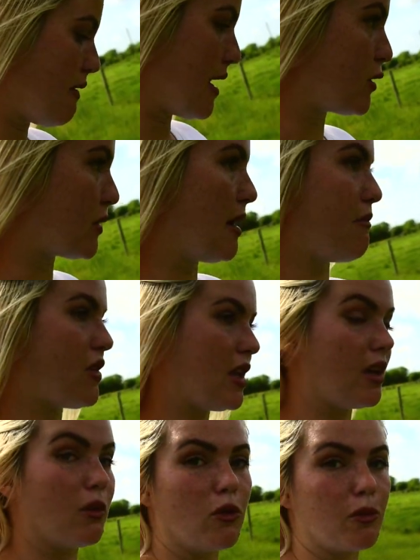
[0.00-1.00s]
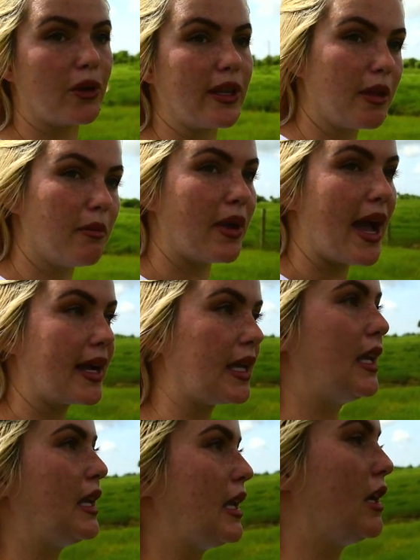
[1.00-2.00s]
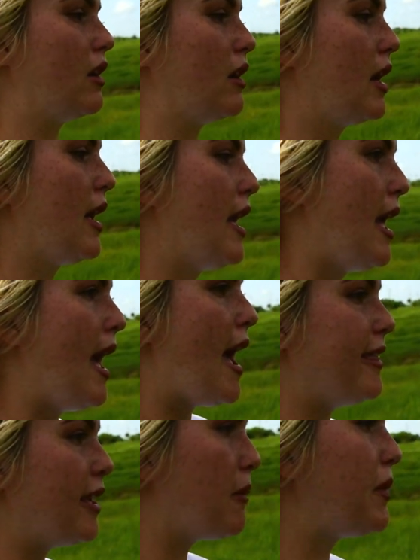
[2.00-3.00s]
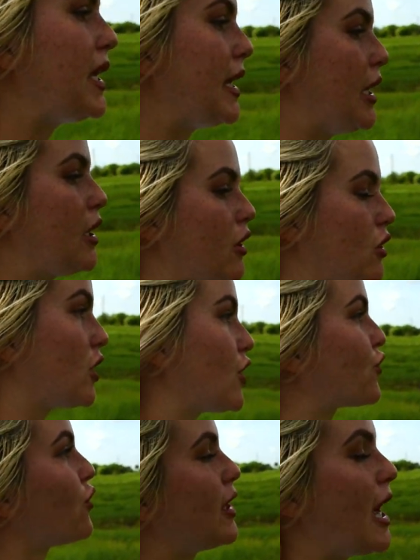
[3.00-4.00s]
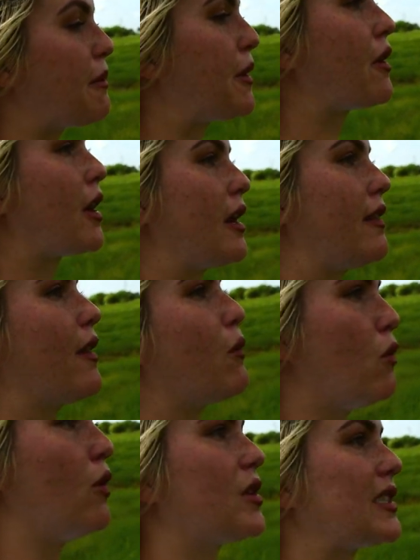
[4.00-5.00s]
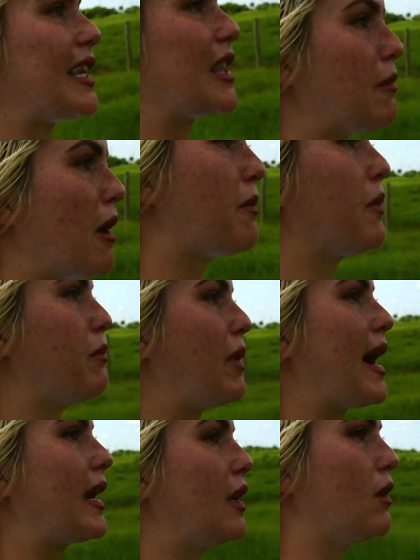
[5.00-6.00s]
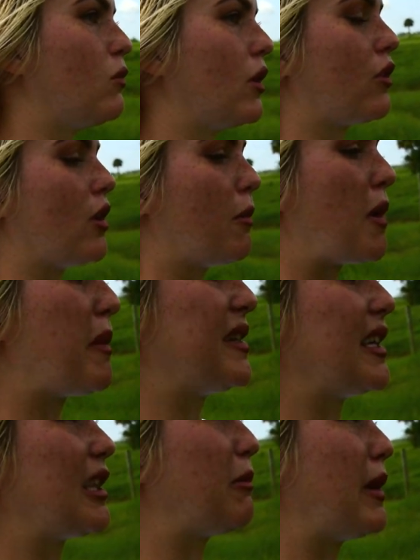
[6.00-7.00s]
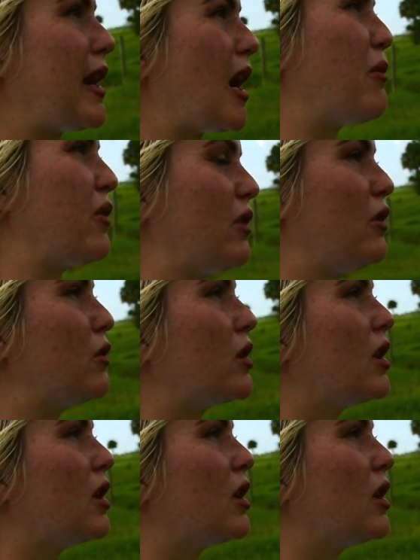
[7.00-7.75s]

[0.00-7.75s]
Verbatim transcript: That's what I'm thinking. We'll bring them back in here and they'll be in here just for that period, and then we'll set them up back in with. I'll uh, probably set them back up with Luke.